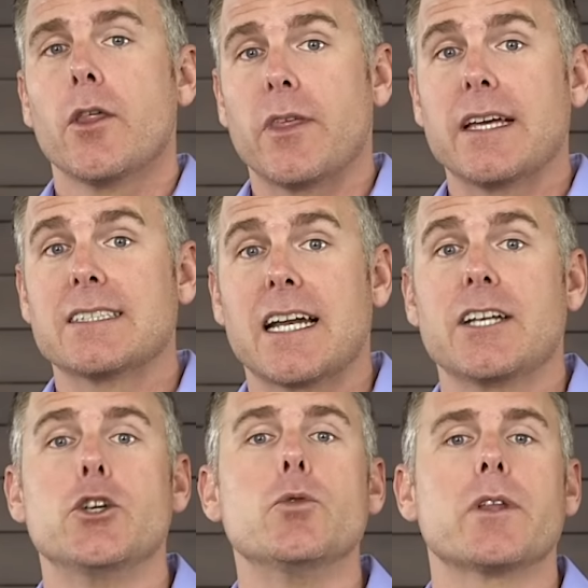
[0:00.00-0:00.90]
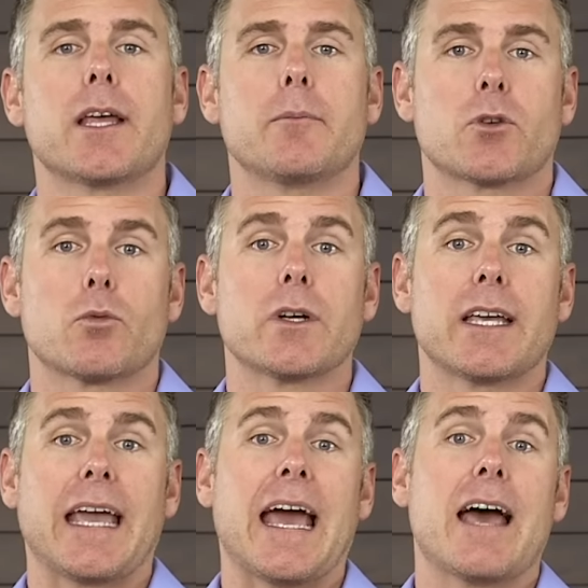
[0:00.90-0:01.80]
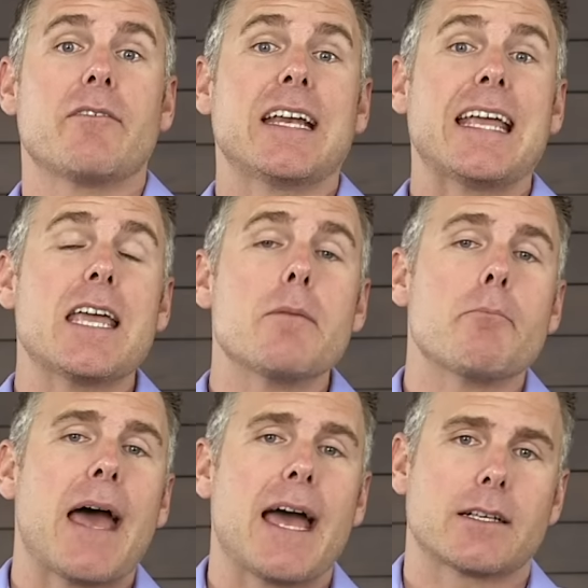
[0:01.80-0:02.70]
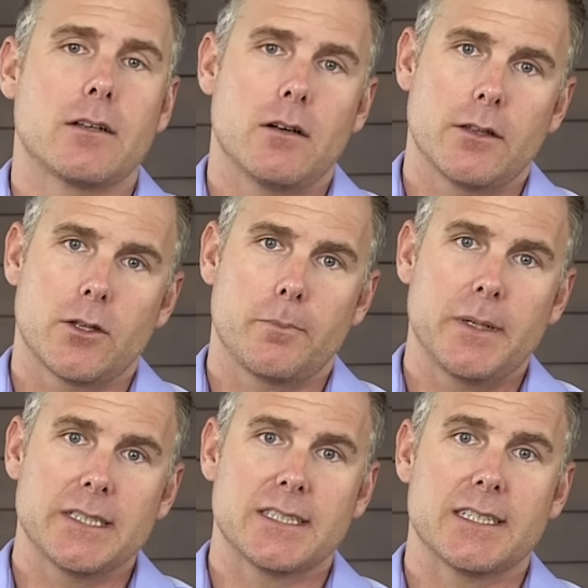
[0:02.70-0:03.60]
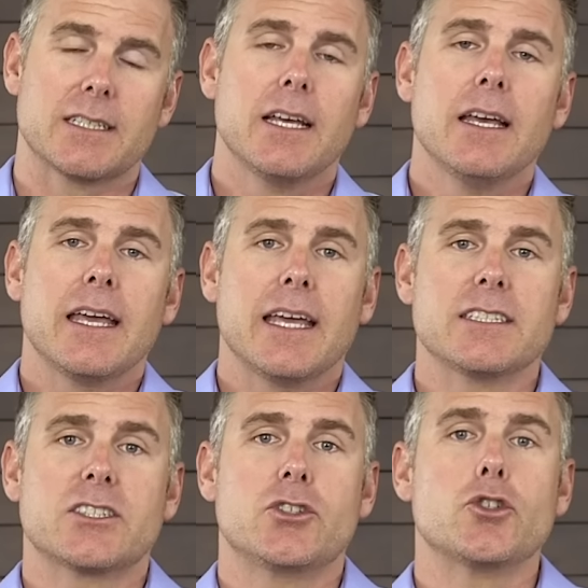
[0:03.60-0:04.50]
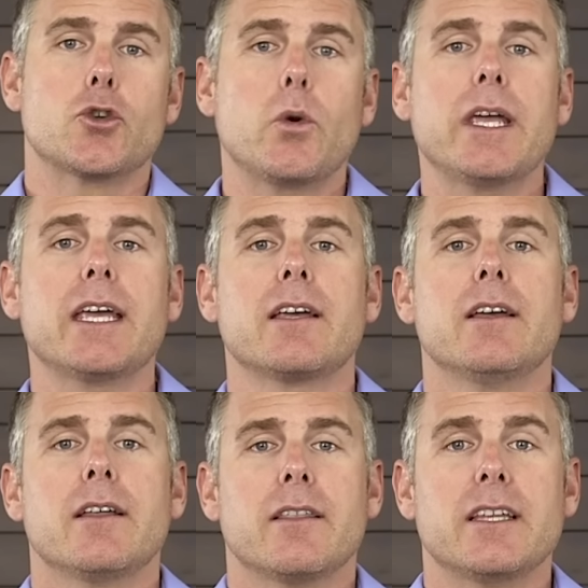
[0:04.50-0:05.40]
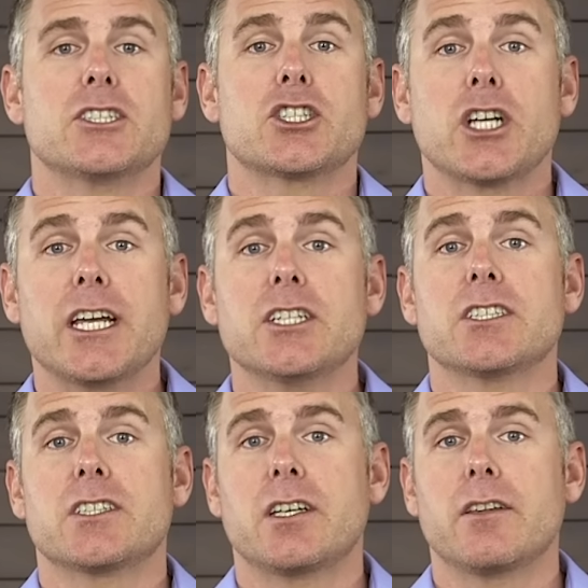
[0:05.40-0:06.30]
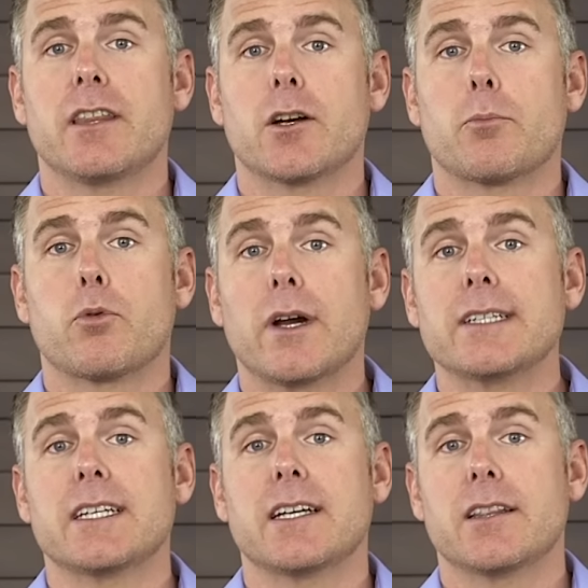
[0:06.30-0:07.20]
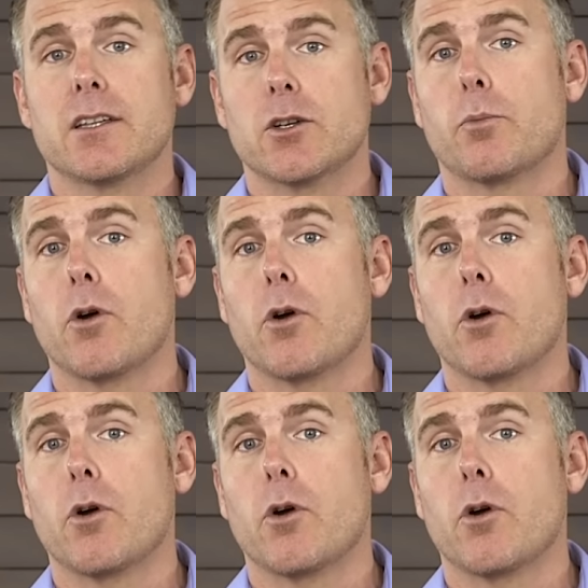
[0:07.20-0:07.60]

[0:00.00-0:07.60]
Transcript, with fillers: things that I do with them to really have an impact on their business is to tweak these changes to their pricing and then their